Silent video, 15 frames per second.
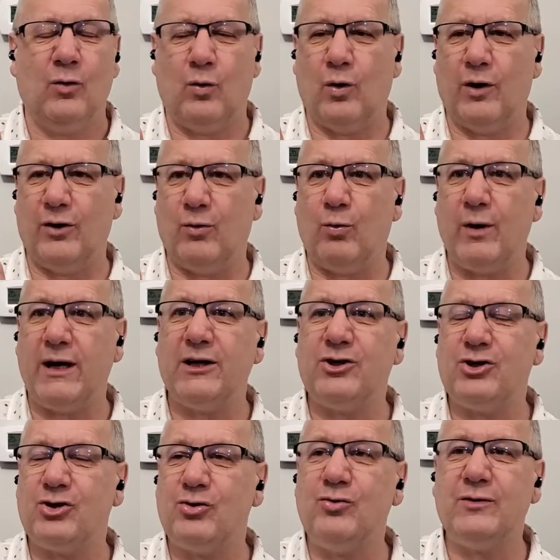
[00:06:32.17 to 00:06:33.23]
or the way
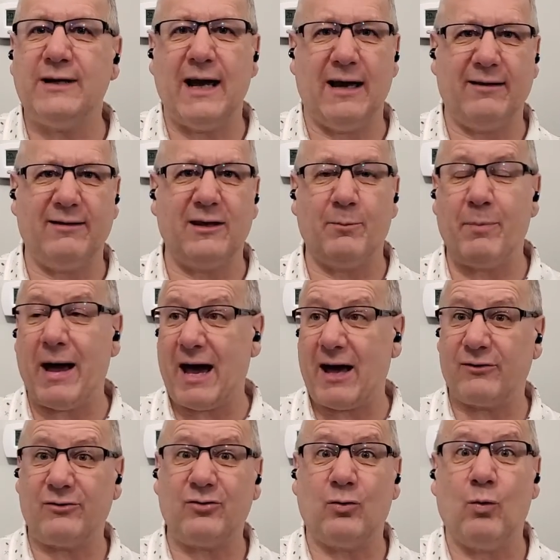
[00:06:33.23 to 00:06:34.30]
to death, the
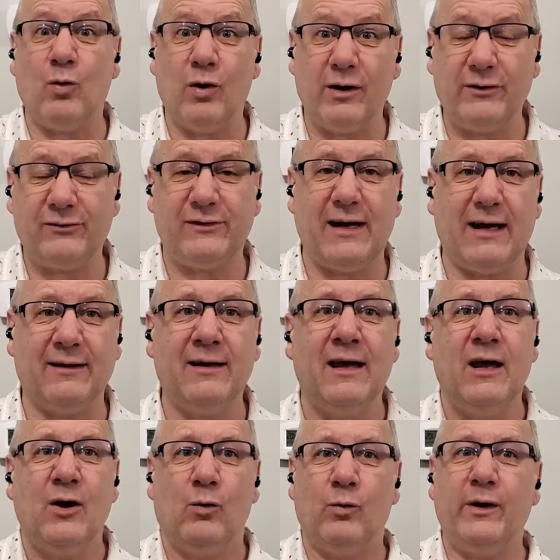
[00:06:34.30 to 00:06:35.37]
path towards death.
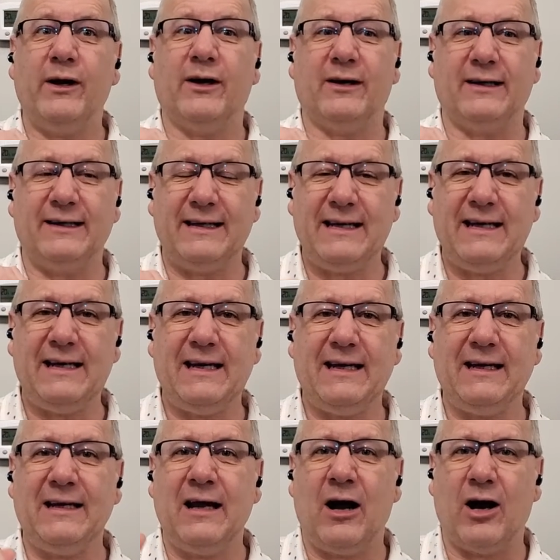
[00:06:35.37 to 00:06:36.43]
We are
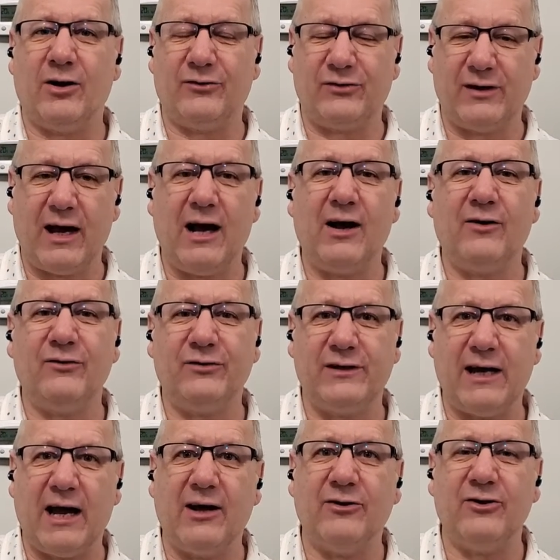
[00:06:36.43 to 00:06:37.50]
leading ourselves
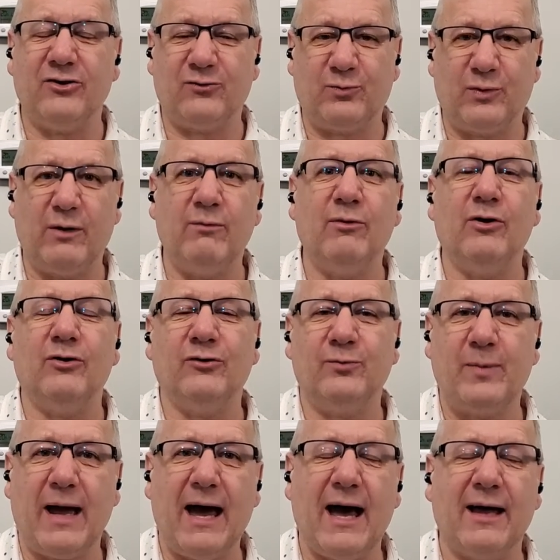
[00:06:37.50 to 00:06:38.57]
down this primrose
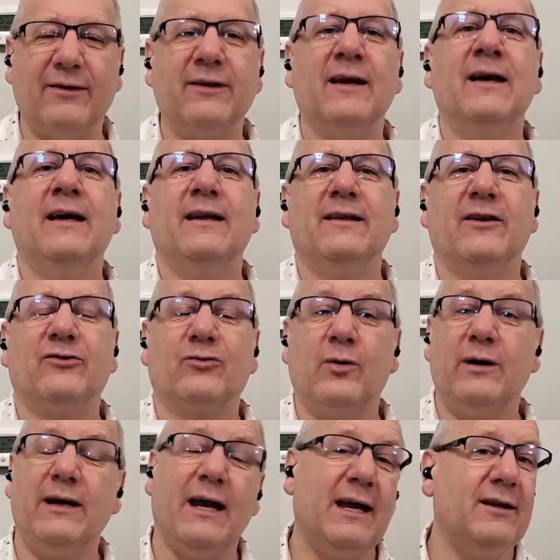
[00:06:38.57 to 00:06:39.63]
path that's
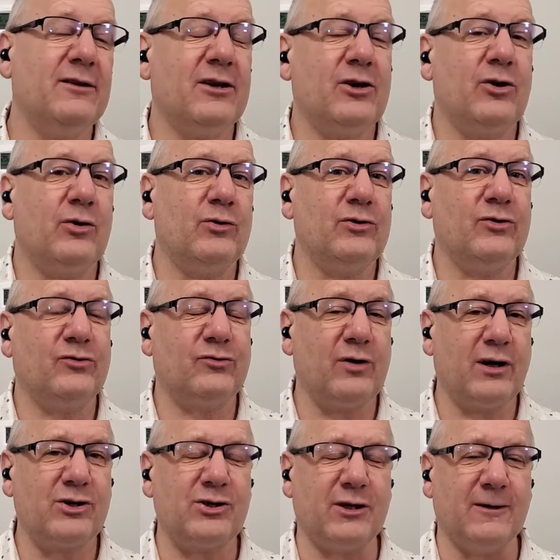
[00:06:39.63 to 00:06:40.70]
going to end in our own
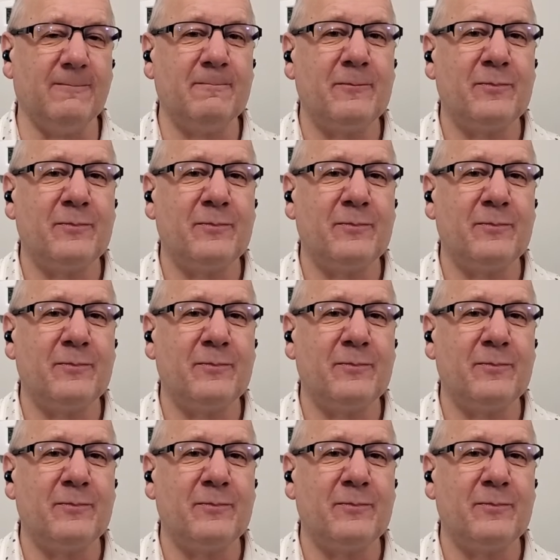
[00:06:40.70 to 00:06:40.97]
destruction